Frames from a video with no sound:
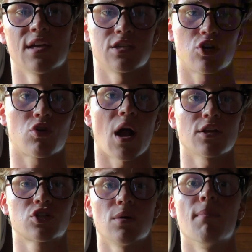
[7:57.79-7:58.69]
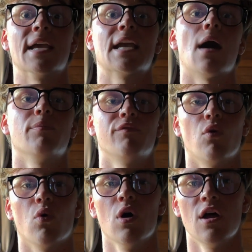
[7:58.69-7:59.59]
as a crutch to make up
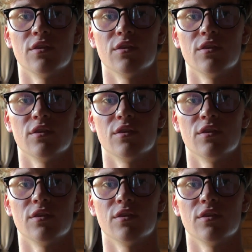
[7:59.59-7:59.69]
for